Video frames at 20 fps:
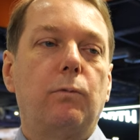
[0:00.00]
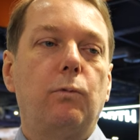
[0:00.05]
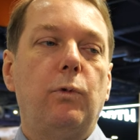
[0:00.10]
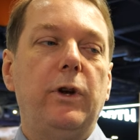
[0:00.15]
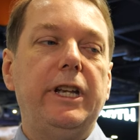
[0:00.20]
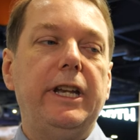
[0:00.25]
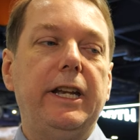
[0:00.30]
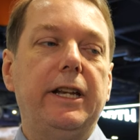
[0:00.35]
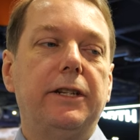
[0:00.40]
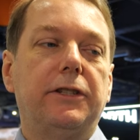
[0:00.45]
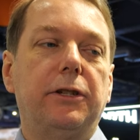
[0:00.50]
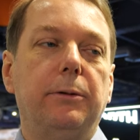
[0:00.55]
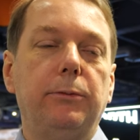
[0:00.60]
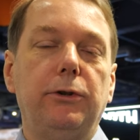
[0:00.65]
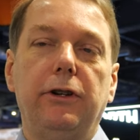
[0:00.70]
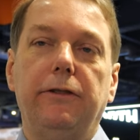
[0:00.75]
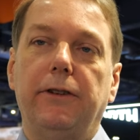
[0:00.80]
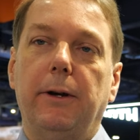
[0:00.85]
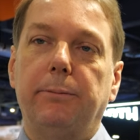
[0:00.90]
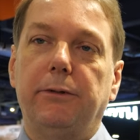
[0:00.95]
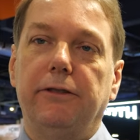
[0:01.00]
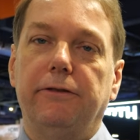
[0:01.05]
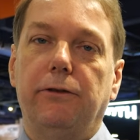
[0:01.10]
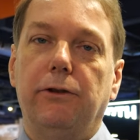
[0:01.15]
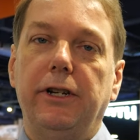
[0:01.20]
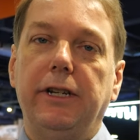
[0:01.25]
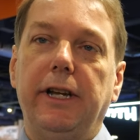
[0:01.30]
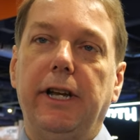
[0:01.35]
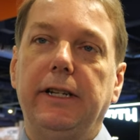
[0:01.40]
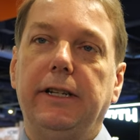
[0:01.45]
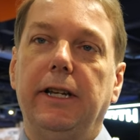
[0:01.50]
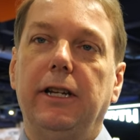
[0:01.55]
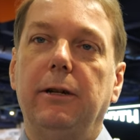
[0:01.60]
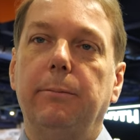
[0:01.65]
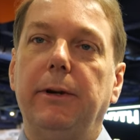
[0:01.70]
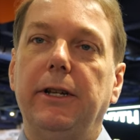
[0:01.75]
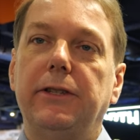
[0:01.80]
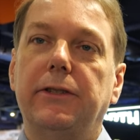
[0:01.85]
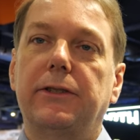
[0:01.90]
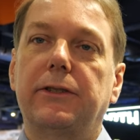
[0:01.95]
we needed to move up to 48
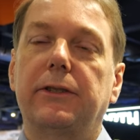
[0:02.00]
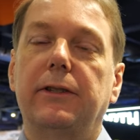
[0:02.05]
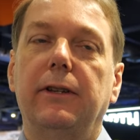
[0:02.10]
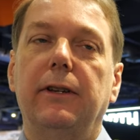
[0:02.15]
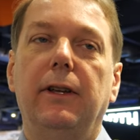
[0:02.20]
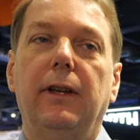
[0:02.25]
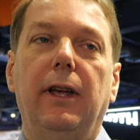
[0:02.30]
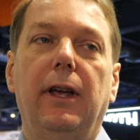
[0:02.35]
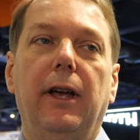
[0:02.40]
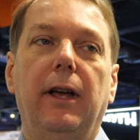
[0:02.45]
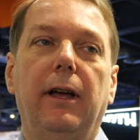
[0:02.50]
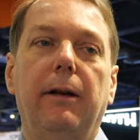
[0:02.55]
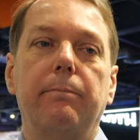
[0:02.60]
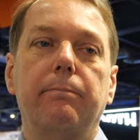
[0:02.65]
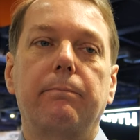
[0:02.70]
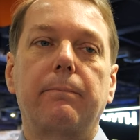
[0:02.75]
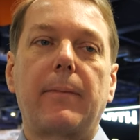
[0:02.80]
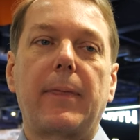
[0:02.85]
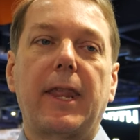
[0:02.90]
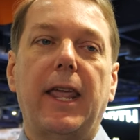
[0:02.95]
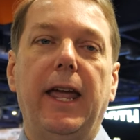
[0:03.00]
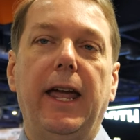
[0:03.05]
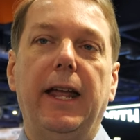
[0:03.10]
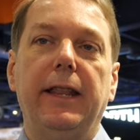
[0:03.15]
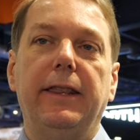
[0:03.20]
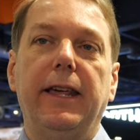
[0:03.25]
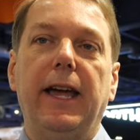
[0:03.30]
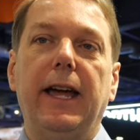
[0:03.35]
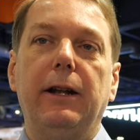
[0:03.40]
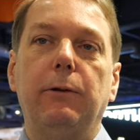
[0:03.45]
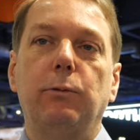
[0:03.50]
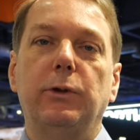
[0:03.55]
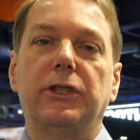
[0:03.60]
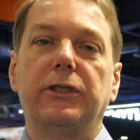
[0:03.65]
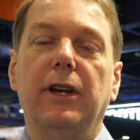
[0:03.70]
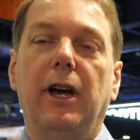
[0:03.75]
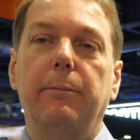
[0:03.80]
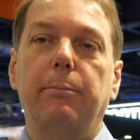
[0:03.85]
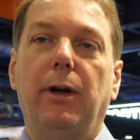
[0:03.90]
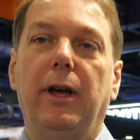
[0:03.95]
gigabits, and that
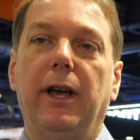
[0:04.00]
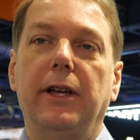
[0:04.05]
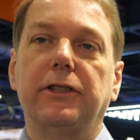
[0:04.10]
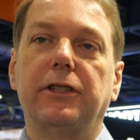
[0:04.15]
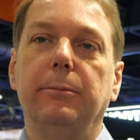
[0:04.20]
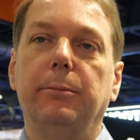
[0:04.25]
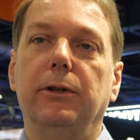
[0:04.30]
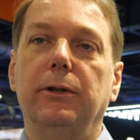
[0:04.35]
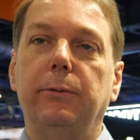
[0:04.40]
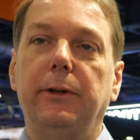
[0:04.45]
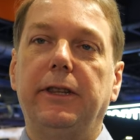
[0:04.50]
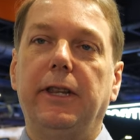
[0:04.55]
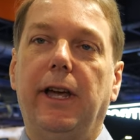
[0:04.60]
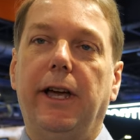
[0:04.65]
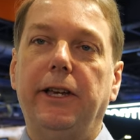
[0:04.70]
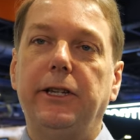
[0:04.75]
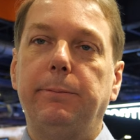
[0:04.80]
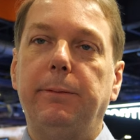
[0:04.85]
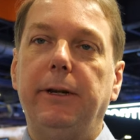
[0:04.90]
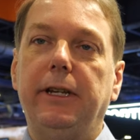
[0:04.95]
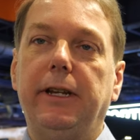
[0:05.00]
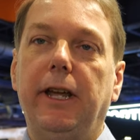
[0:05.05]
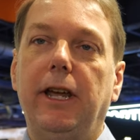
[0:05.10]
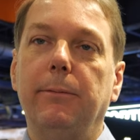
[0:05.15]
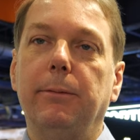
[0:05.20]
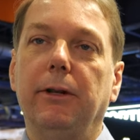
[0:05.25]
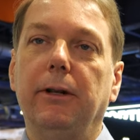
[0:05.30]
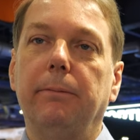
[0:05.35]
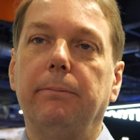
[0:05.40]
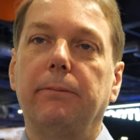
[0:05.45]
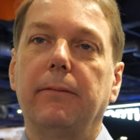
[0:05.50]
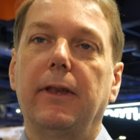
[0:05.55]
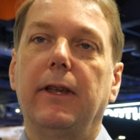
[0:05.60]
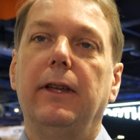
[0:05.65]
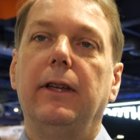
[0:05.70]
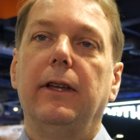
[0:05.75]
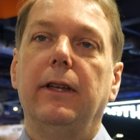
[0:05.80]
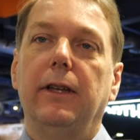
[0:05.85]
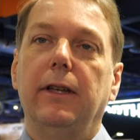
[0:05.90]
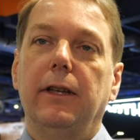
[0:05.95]
was not possible with the high-speed cable.
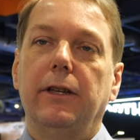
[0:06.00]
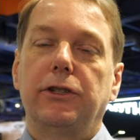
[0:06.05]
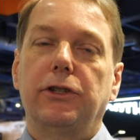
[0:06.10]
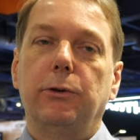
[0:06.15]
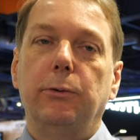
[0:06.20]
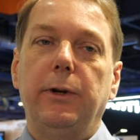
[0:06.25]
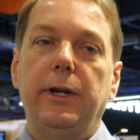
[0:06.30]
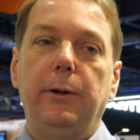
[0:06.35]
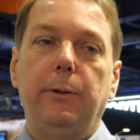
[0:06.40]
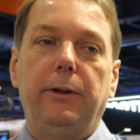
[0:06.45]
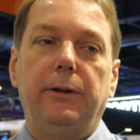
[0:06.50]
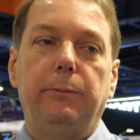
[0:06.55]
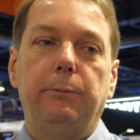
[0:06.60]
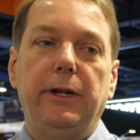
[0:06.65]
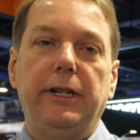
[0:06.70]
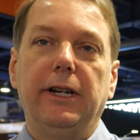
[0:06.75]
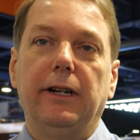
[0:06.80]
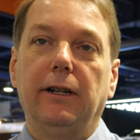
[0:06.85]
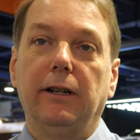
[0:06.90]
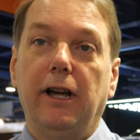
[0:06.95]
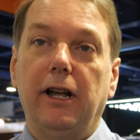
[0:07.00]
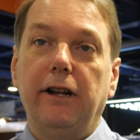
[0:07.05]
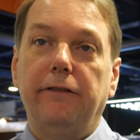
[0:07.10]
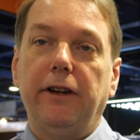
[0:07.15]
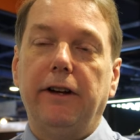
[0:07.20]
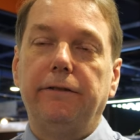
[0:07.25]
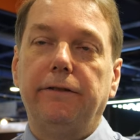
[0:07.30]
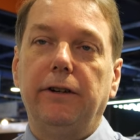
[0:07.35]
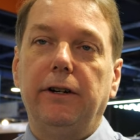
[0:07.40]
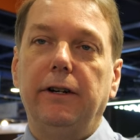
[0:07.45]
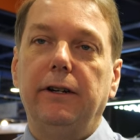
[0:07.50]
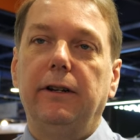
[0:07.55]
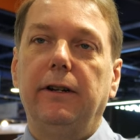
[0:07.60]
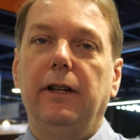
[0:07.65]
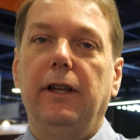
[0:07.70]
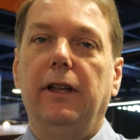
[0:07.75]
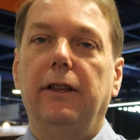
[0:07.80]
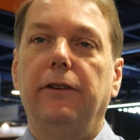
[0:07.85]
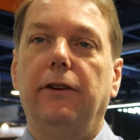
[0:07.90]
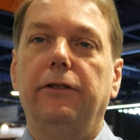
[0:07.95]
So we did a lot of effort
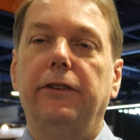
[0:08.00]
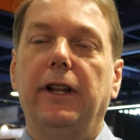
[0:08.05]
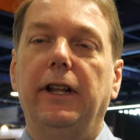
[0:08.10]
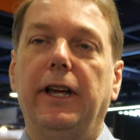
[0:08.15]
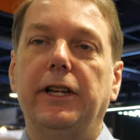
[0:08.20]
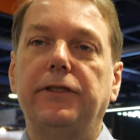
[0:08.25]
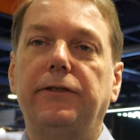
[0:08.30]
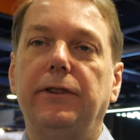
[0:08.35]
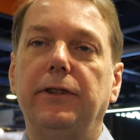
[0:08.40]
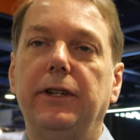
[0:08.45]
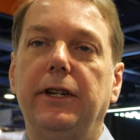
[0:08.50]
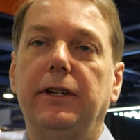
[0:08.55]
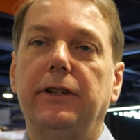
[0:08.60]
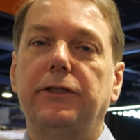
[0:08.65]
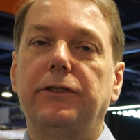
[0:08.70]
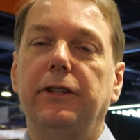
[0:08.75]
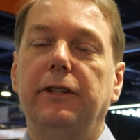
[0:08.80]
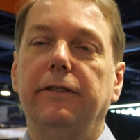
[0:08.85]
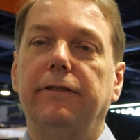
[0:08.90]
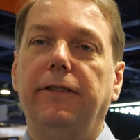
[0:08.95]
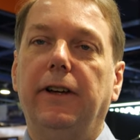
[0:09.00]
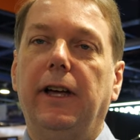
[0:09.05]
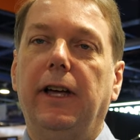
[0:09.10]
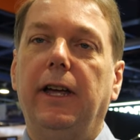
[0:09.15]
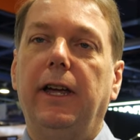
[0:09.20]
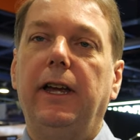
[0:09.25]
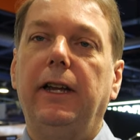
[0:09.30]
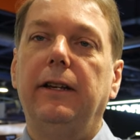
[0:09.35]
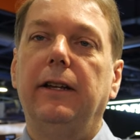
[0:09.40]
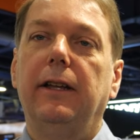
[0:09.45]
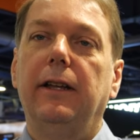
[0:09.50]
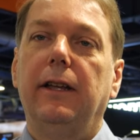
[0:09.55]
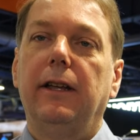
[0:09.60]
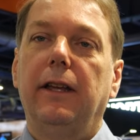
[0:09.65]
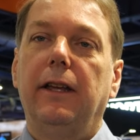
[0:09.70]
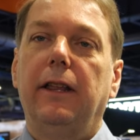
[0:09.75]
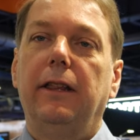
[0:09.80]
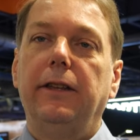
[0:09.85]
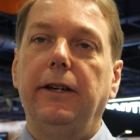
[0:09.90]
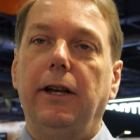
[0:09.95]
over the last few years to define
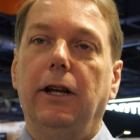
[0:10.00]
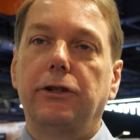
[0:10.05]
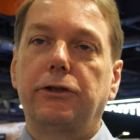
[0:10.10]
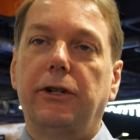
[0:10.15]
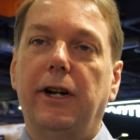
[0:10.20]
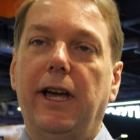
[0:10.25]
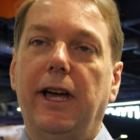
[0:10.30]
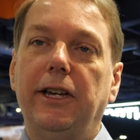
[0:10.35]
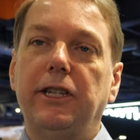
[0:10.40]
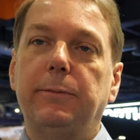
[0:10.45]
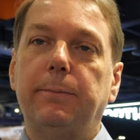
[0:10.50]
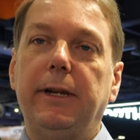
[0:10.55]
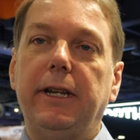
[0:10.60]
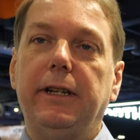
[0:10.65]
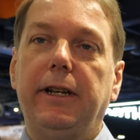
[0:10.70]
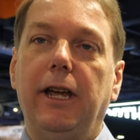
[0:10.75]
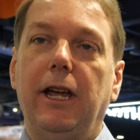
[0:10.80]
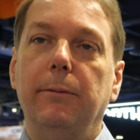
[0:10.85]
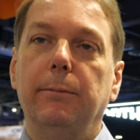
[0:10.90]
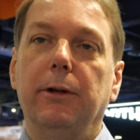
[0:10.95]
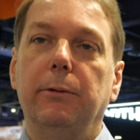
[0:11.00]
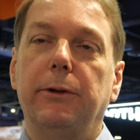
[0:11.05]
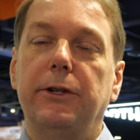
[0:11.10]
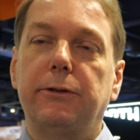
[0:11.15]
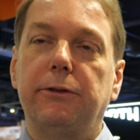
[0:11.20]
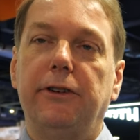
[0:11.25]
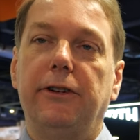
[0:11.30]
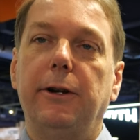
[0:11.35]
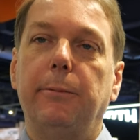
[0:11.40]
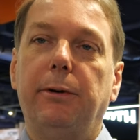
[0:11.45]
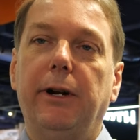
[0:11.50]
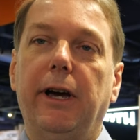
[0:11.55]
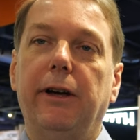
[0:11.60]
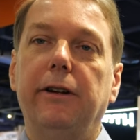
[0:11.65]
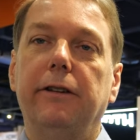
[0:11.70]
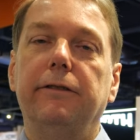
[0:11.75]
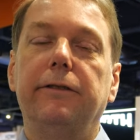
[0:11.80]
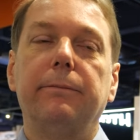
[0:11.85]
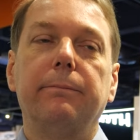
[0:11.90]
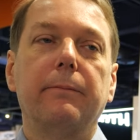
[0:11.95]
the ultra-high-speed cable, which we're very
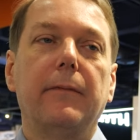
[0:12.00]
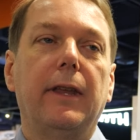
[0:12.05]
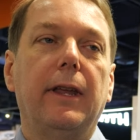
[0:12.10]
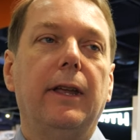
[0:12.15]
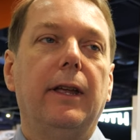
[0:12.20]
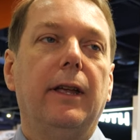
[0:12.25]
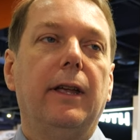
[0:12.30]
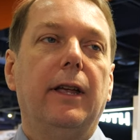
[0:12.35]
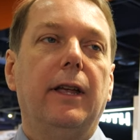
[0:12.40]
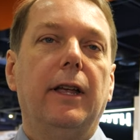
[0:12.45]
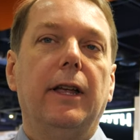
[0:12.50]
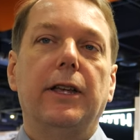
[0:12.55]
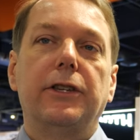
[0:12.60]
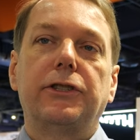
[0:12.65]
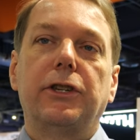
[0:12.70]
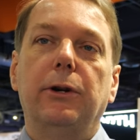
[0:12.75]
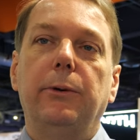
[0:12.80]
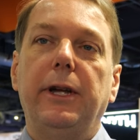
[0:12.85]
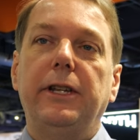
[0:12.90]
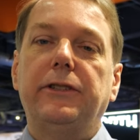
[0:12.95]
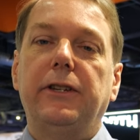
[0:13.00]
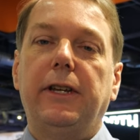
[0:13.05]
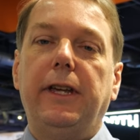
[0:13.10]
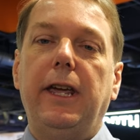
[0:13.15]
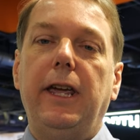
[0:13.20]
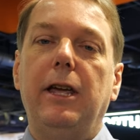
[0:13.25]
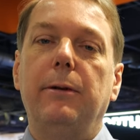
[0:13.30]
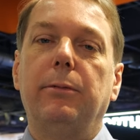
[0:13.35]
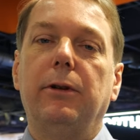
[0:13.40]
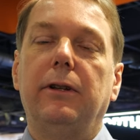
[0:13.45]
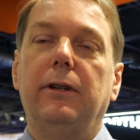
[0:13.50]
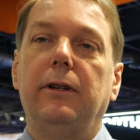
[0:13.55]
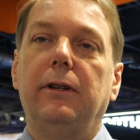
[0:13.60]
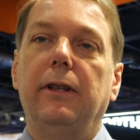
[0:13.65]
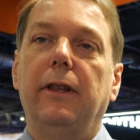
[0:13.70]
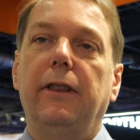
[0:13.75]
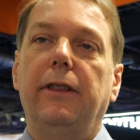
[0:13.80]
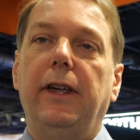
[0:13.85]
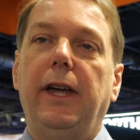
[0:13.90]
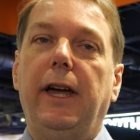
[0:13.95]
proud of. So it's a
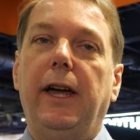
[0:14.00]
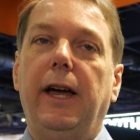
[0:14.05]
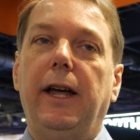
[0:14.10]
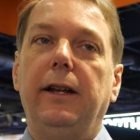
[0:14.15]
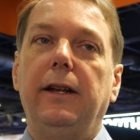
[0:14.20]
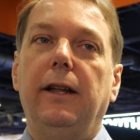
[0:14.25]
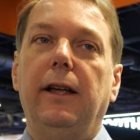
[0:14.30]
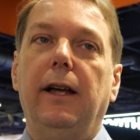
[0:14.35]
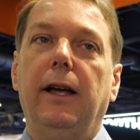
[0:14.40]
cable that